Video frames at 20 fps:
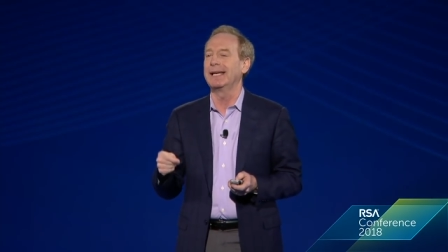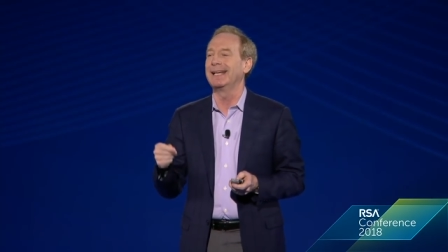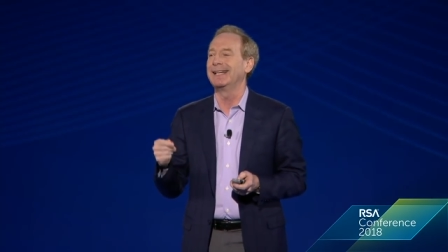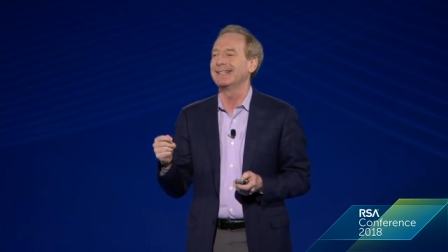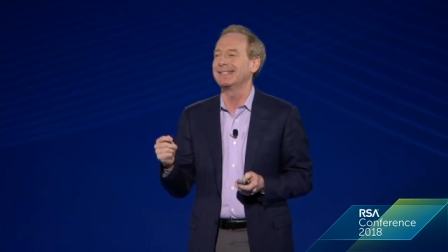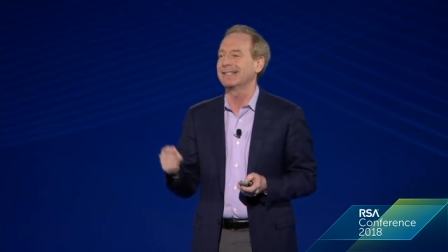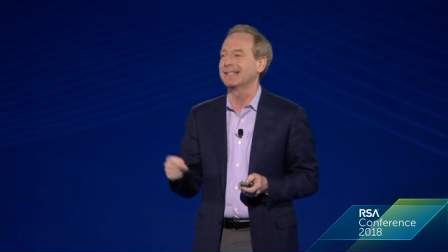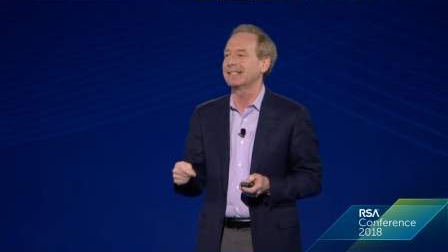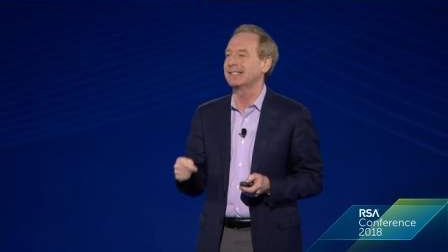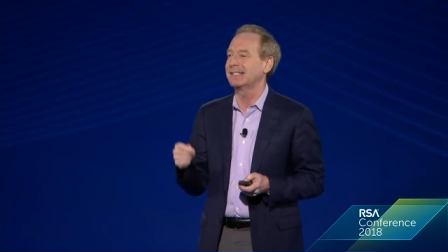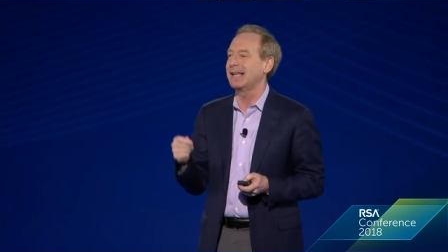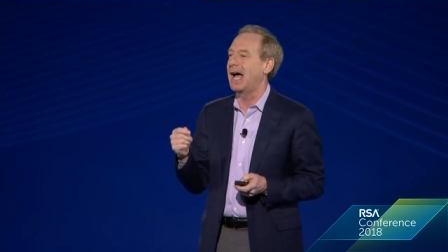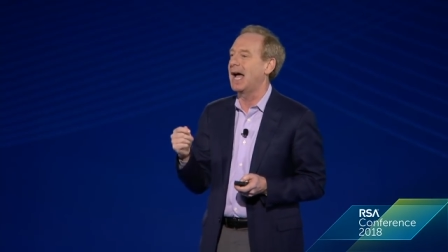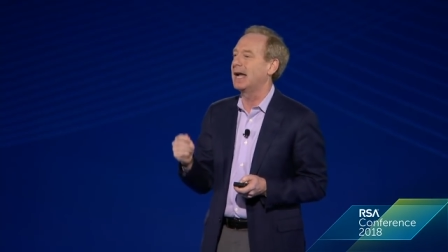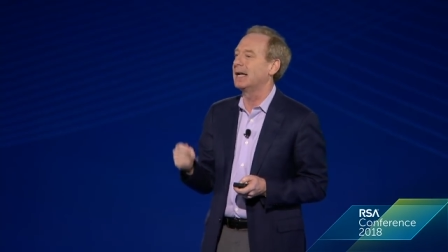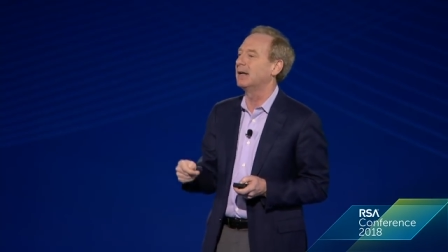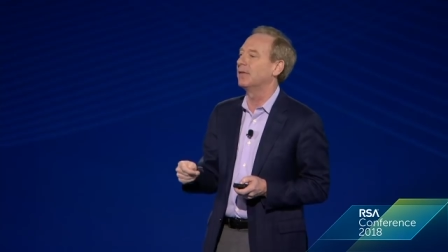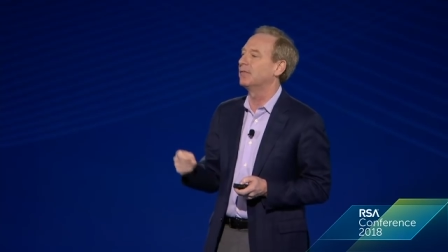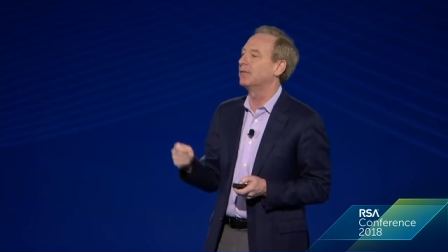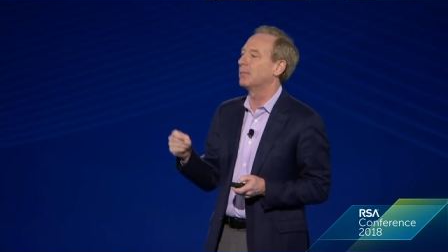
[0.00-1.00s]
it is a
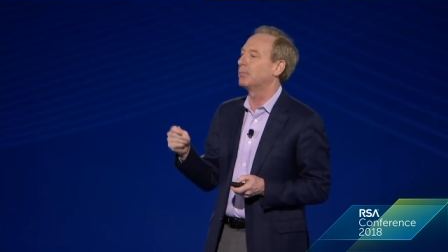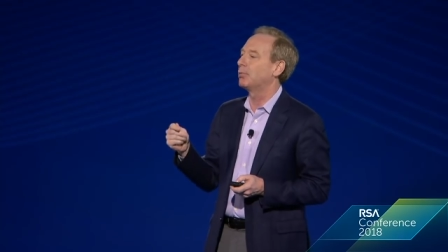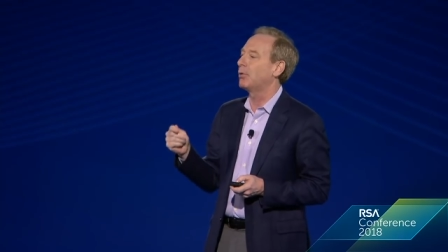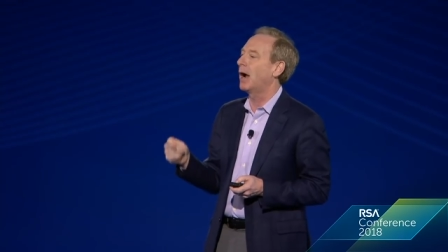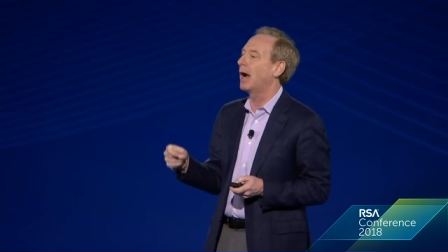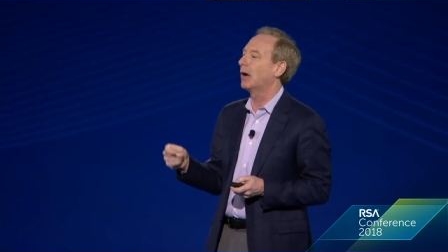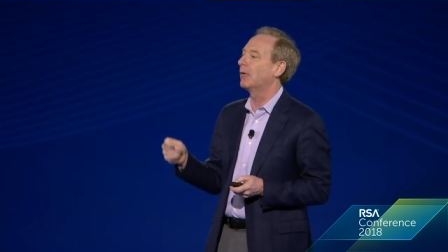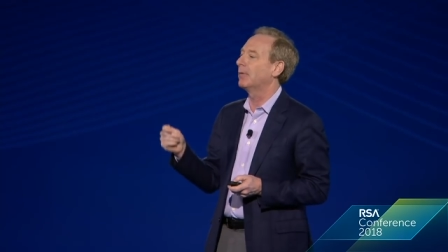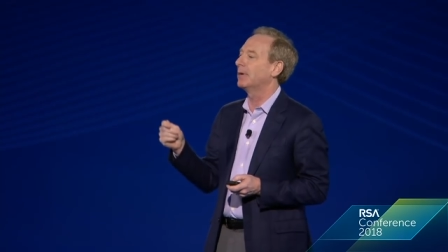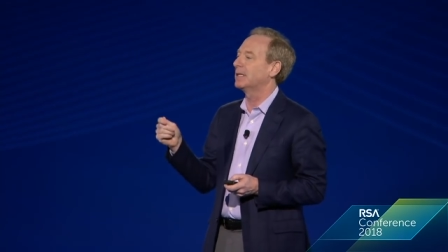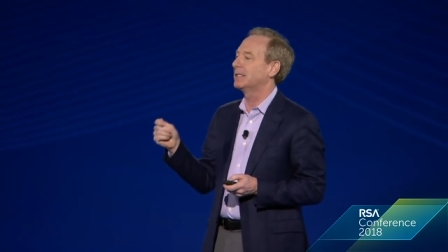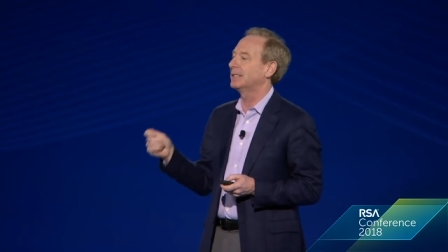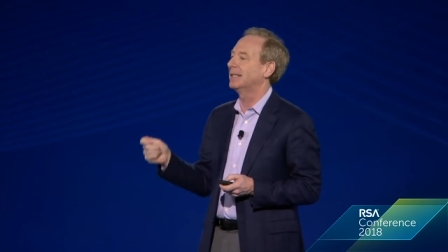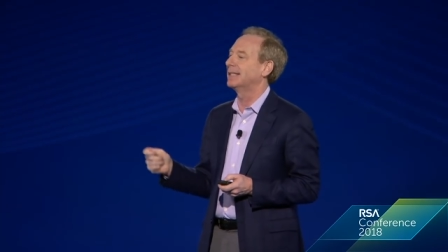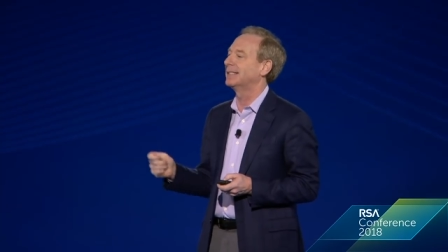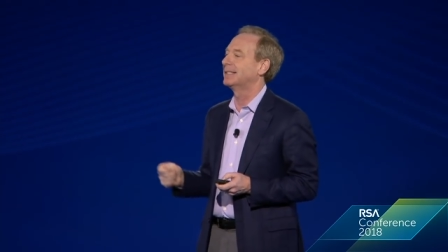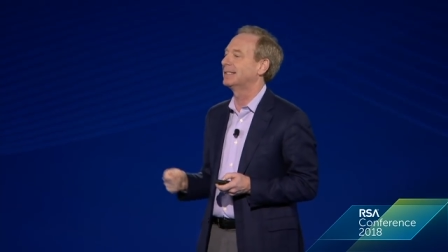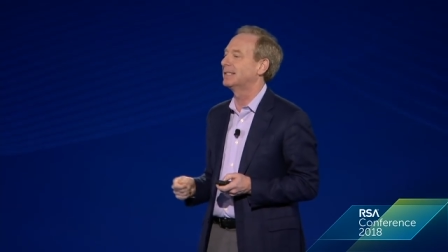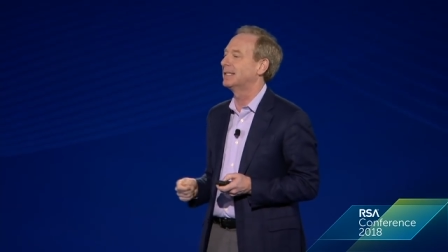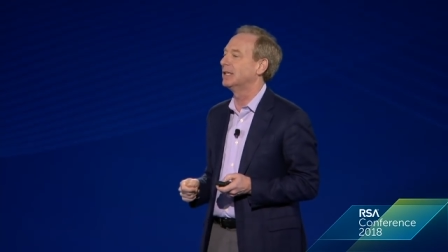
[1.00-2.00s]
sign of the progress
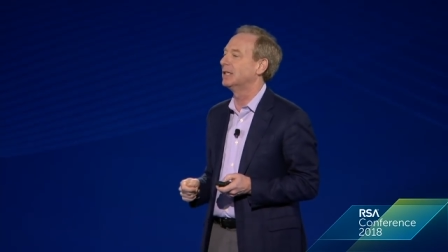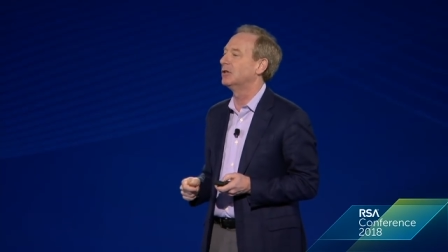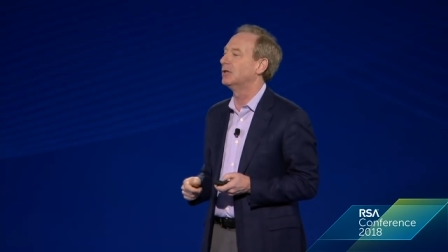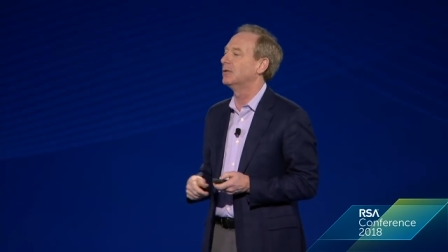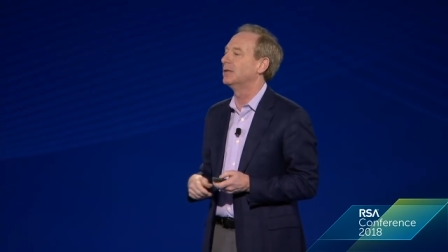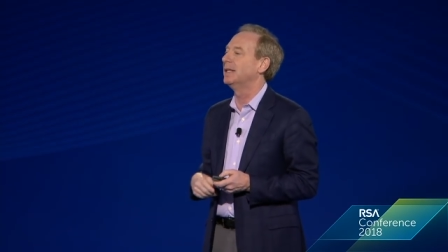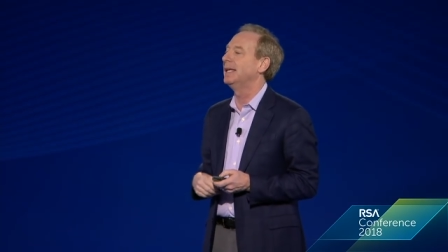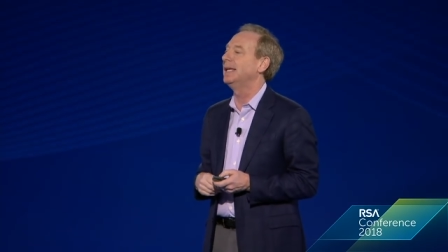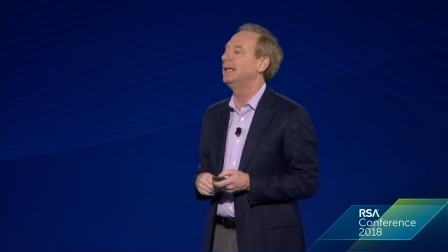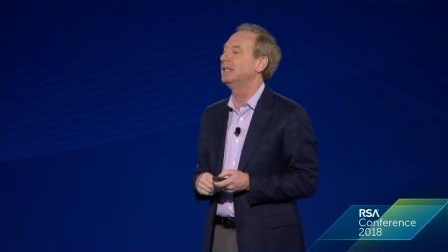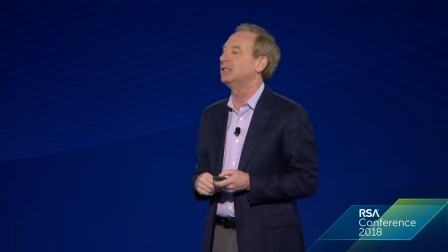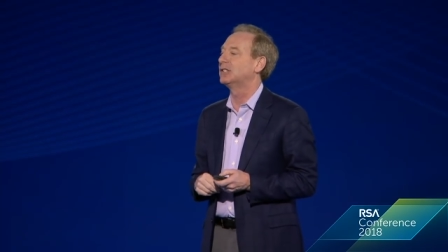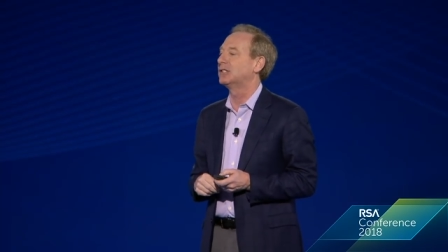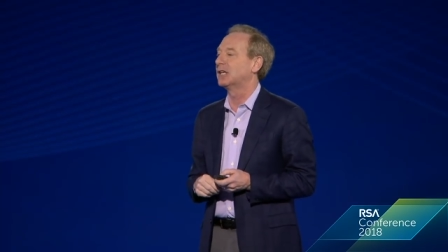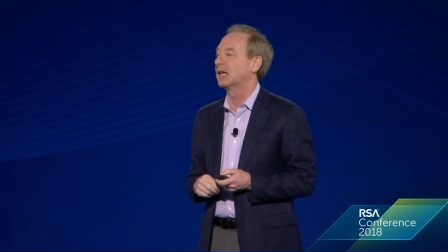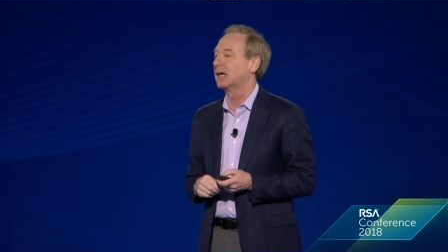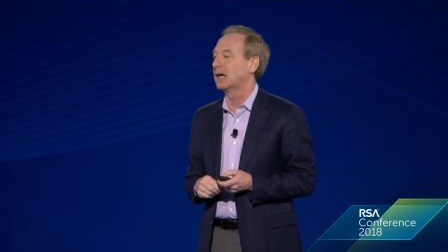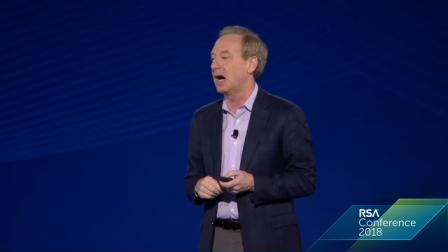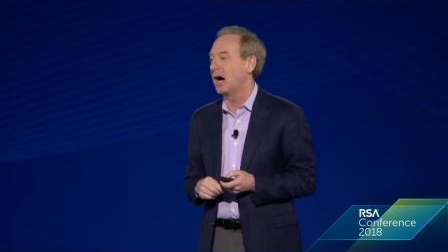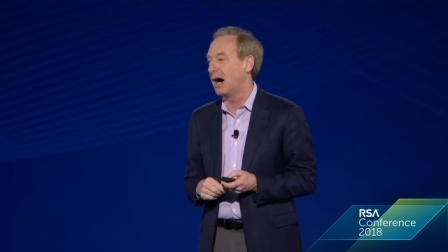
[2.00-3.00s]
that still needs to
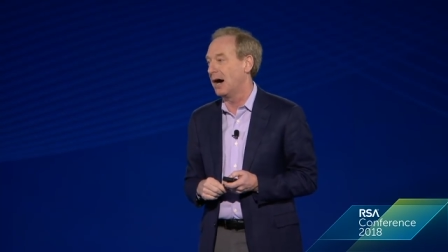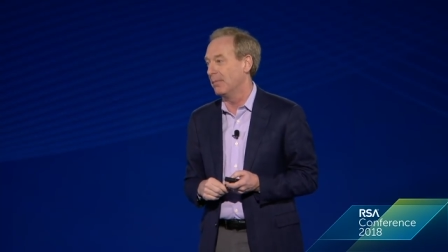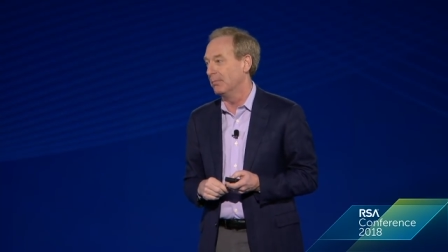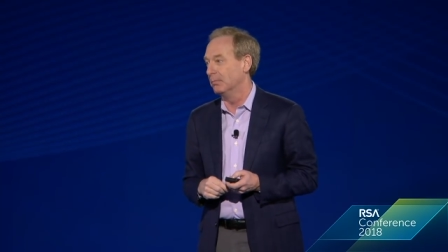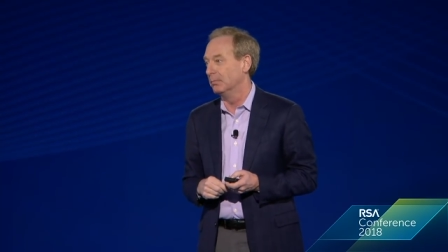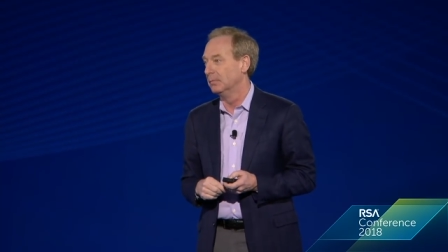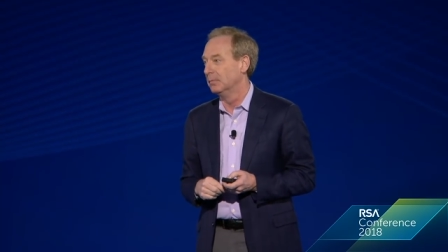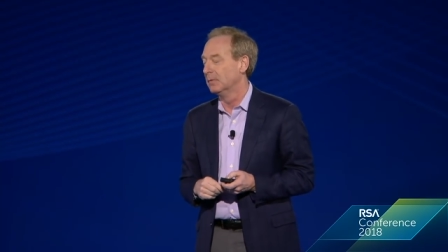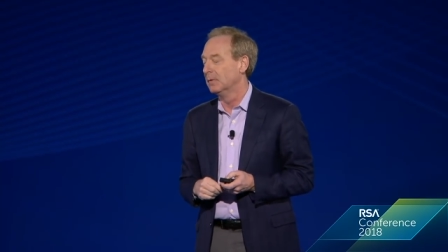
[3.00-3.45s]
come.